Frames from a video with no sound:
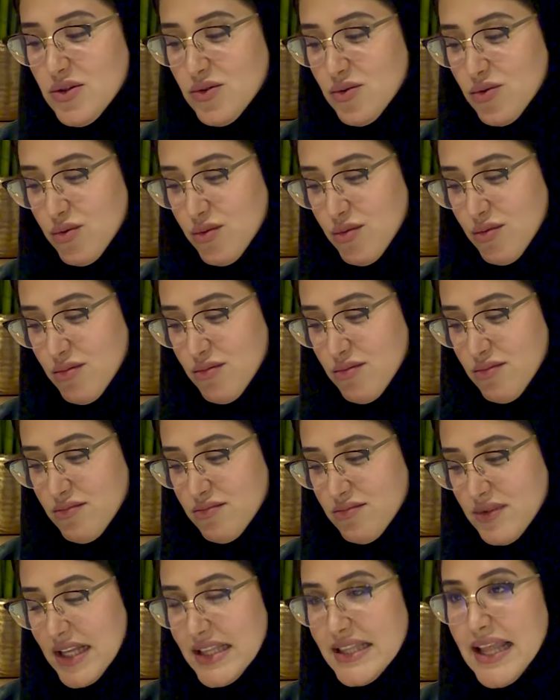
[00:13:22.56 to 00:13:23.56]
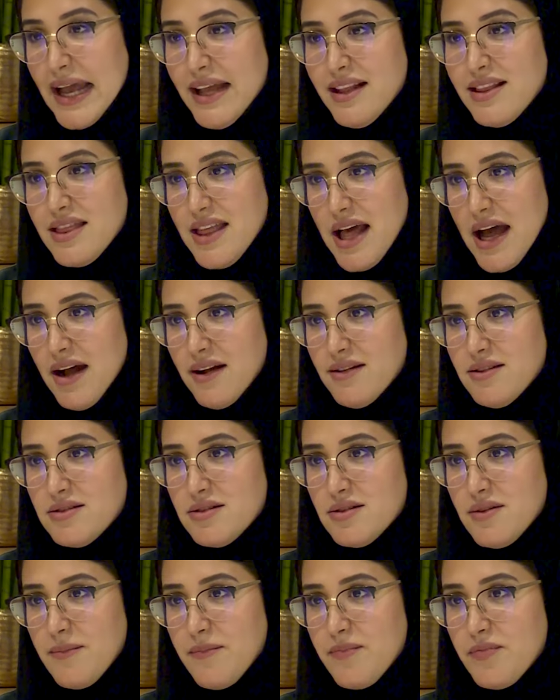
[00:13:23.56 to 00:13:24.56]
you detect
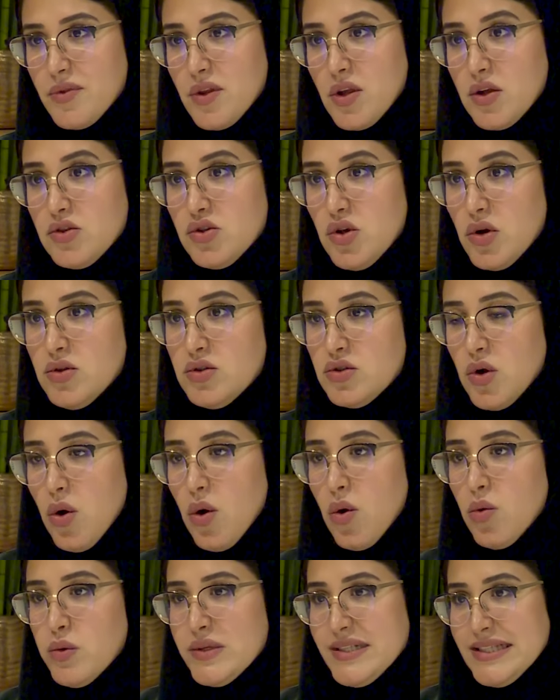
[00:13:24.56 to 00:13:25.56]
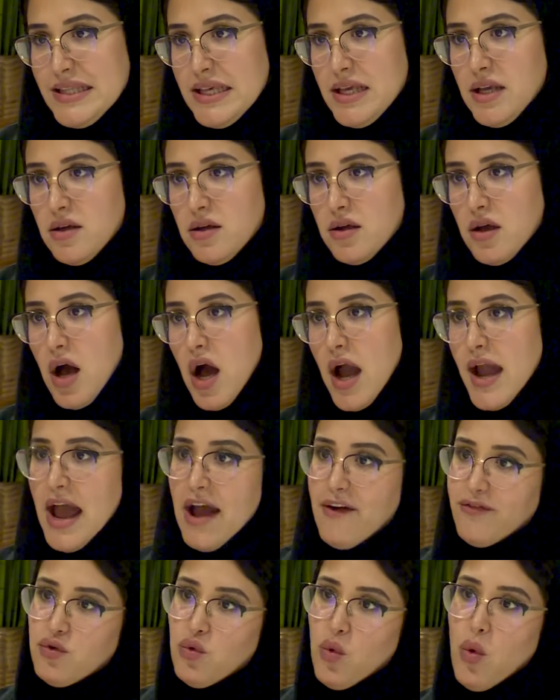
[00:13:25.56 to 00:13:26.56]
that, don't always think, I
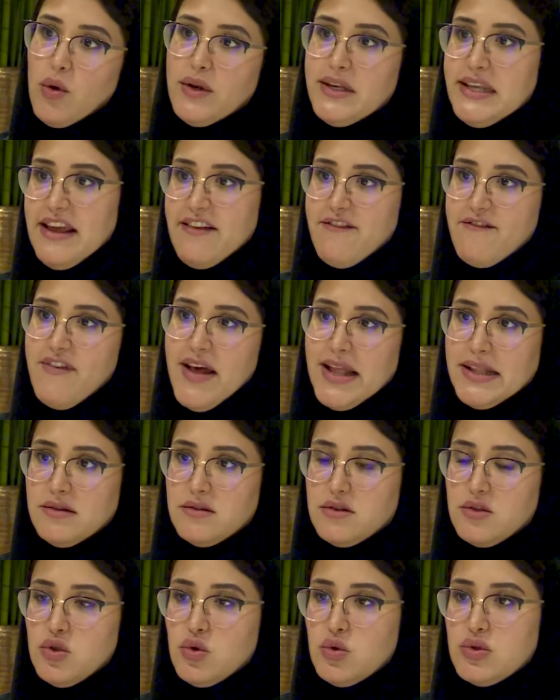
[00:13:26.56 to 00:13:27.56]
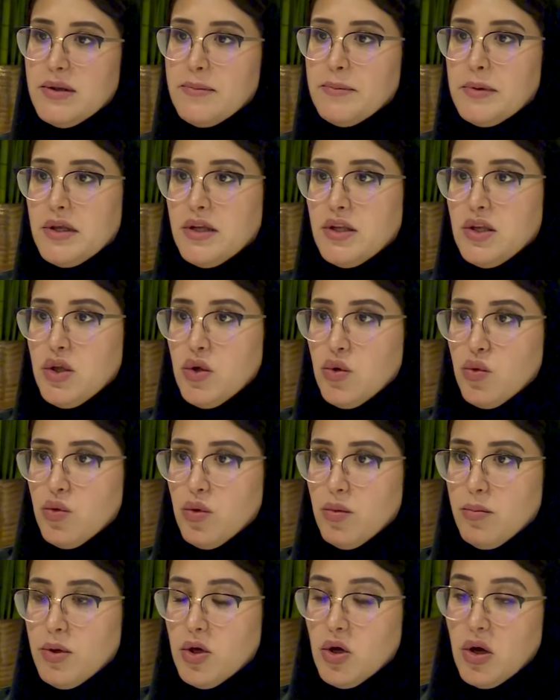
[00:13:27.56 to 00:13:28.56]
have to only invent, do something new.
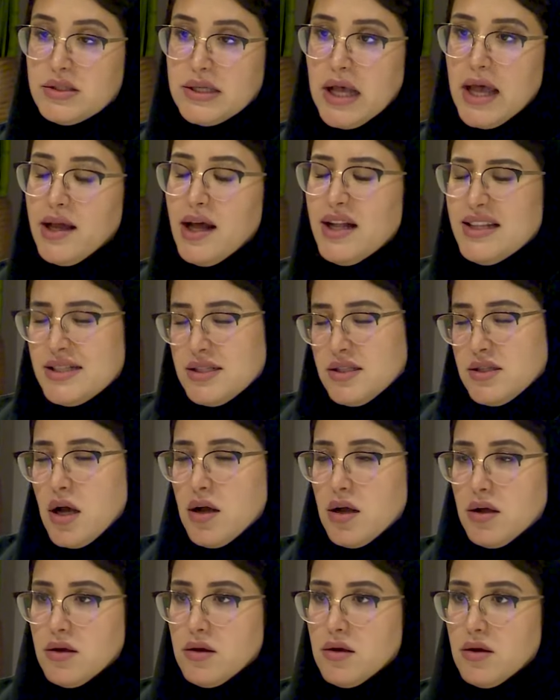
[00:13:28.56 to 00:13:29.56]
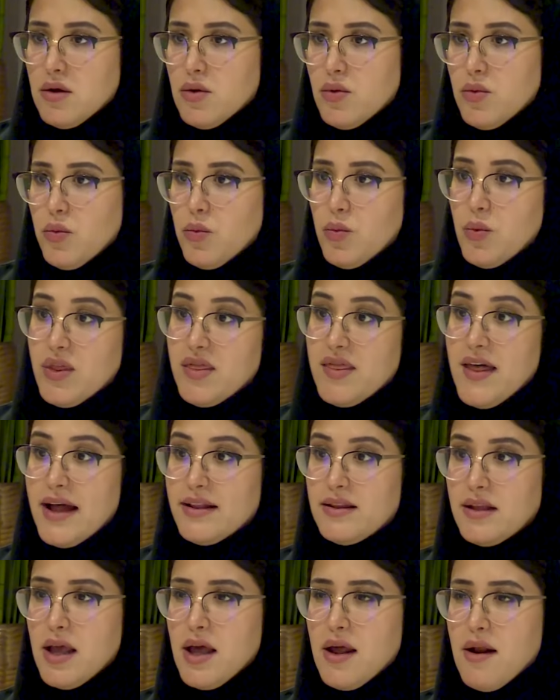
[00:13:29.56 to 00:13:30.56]
Because I got stuck with
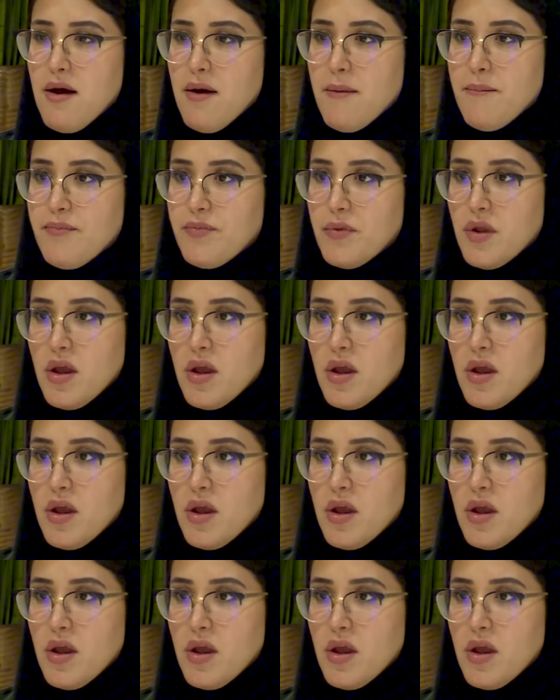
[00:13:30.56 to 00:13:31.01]
that era